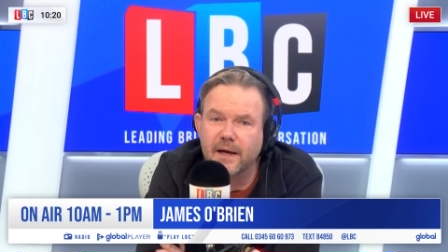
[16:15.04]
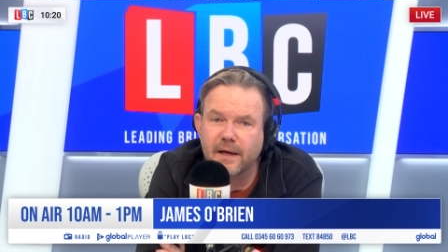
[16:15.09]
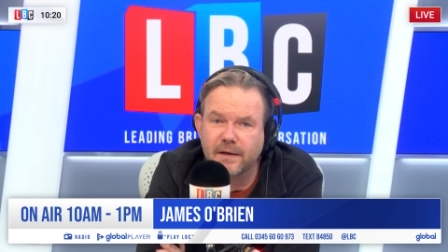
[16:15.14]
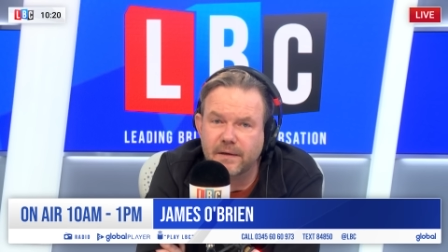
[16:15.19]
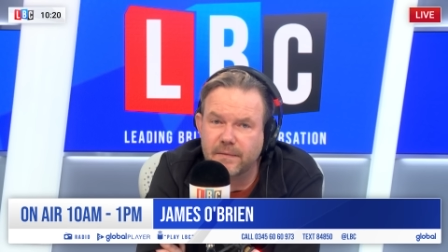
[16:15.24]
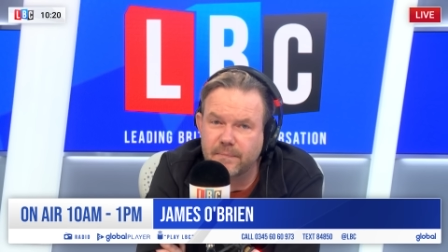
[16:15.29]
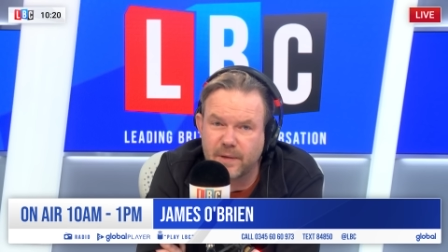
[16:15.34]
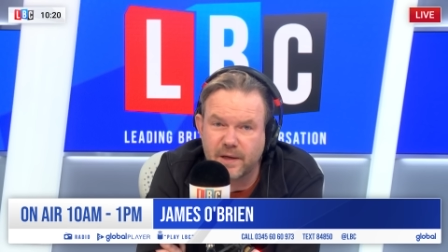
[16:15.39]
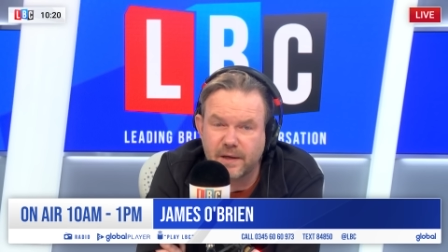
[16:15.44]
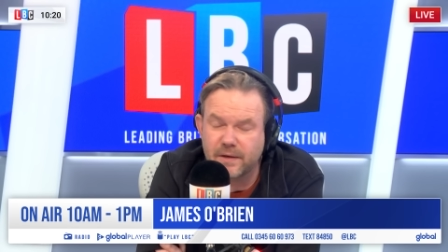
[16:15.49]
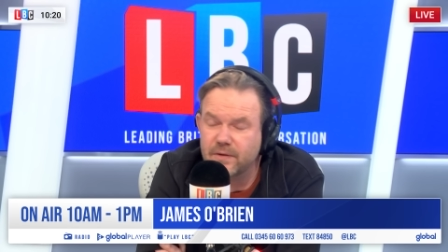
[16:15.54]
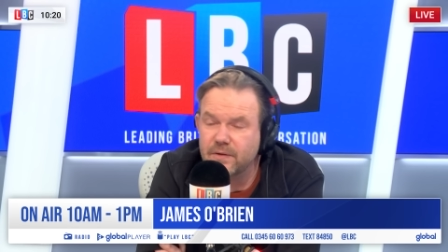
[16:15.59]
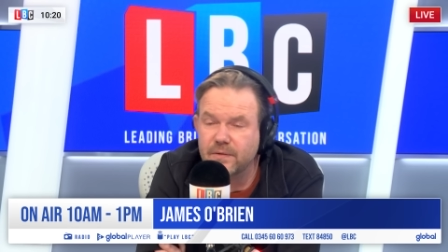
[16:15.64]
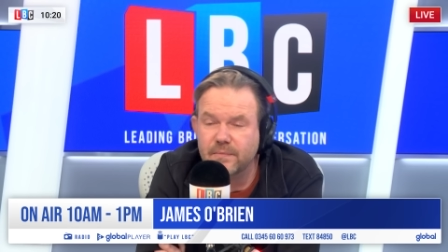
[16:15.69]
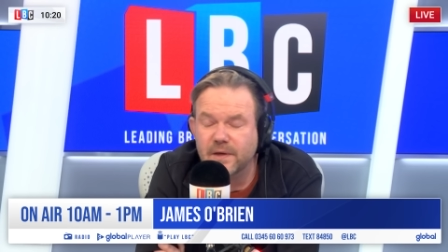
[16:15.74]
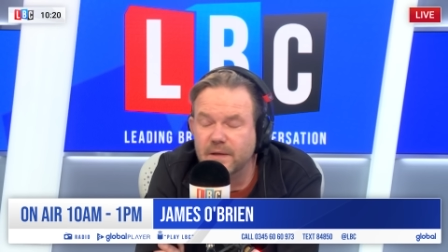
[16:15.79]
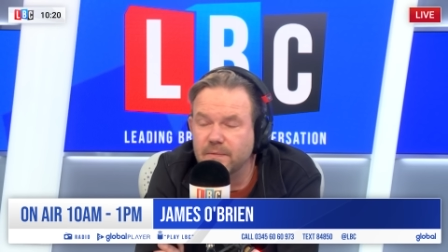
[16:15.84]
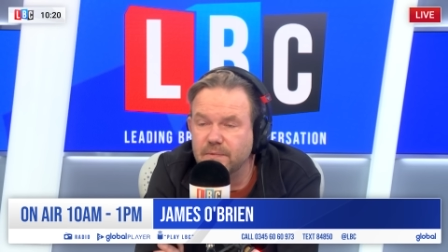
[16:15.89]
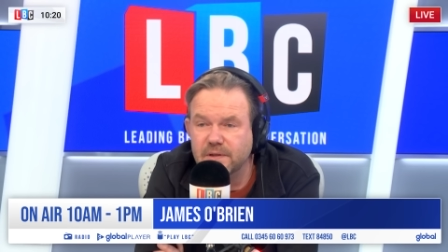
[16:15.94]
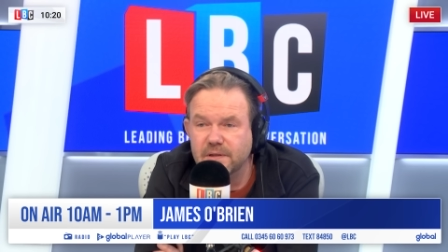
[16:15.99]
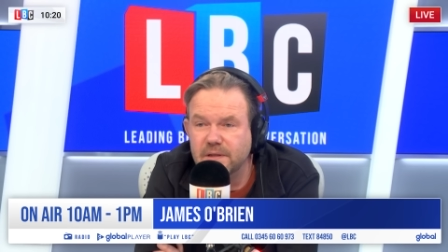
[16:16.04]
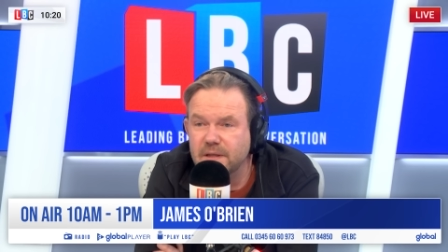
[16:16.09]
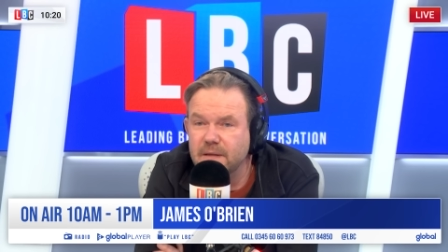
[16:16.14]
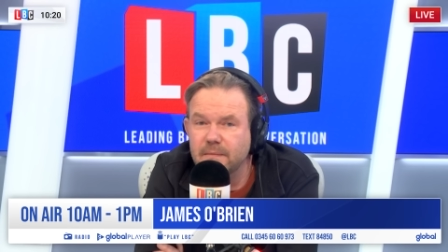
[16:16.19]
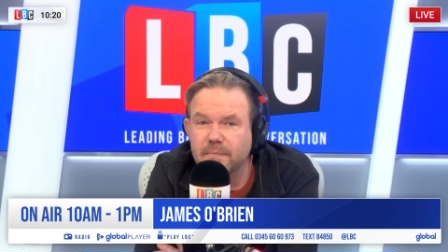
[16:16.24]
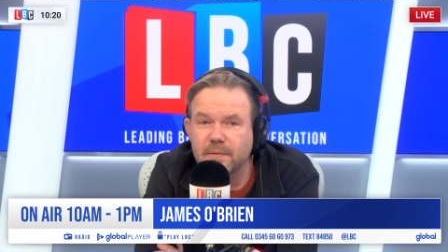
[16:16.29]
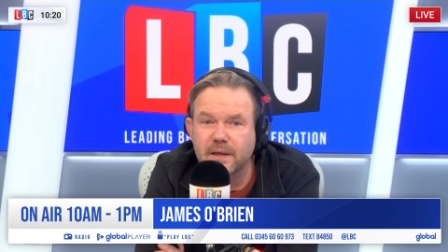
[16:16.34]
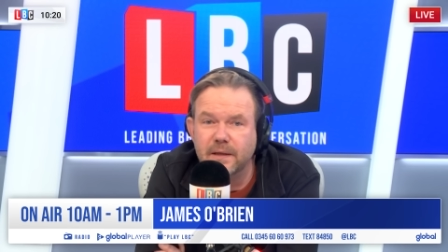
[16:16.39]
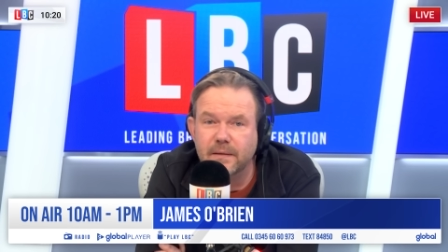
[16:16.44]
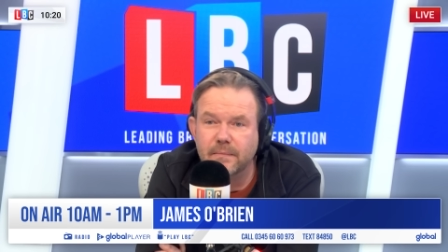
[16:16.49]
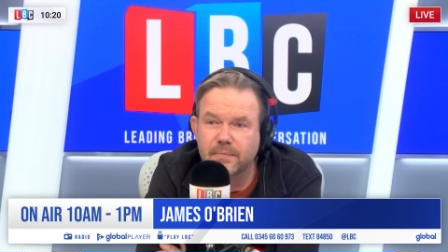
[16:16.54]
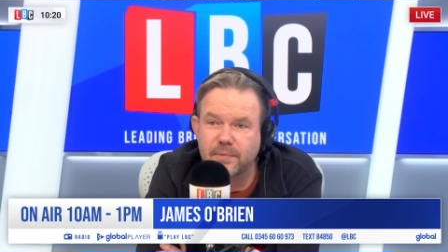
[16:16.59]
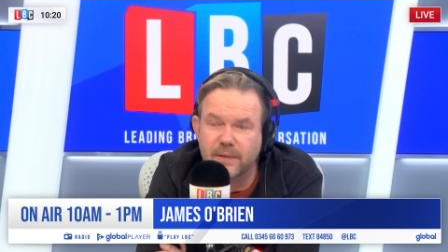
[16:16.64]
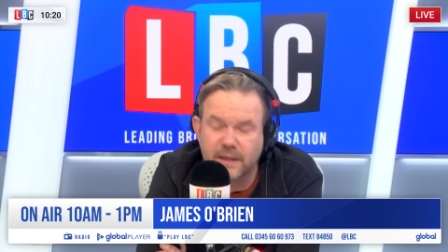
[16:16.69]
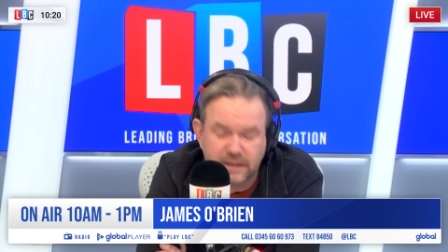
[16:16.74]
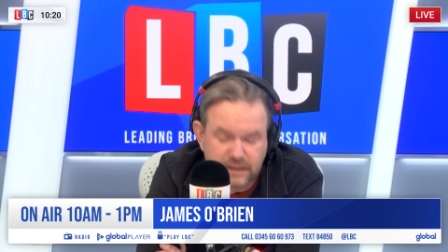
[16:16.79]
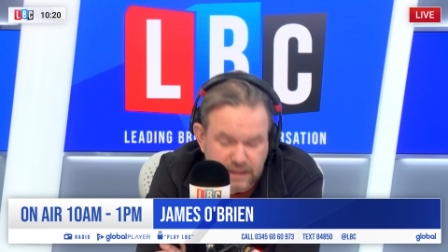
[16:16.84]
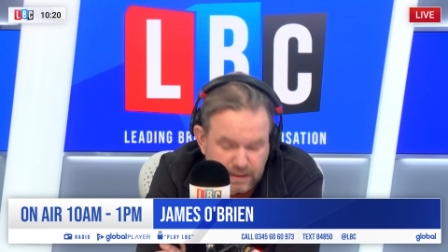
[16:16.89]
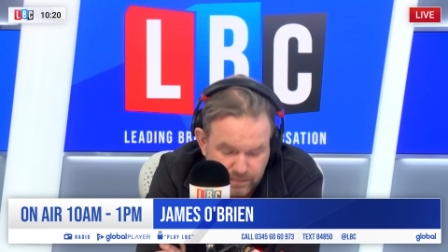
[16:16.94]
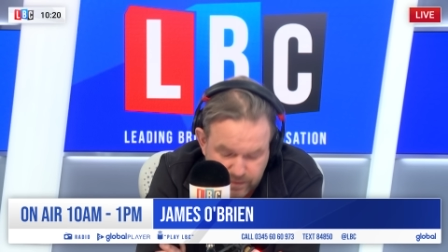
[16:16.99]
and by whom I was deeply
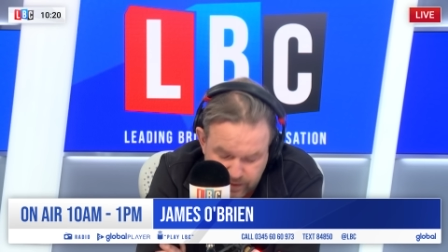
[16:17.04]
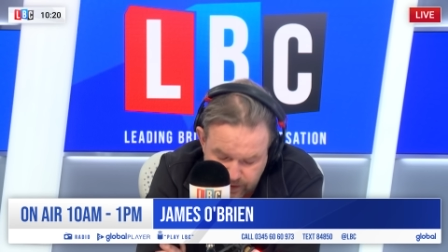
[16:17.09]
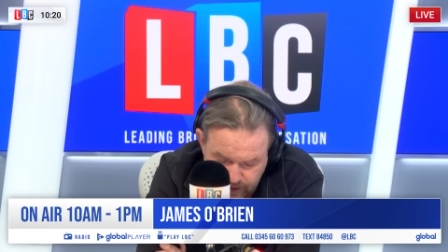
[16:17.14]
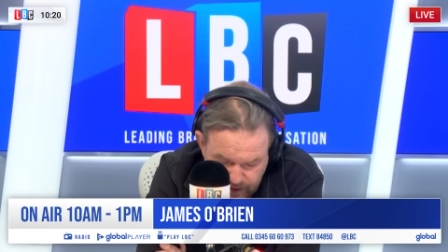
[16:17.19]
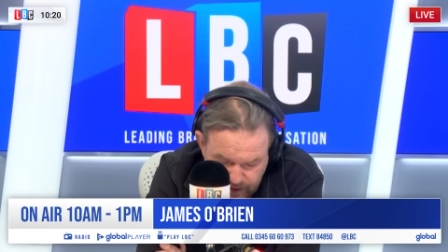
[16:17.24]
impressed. I wasn't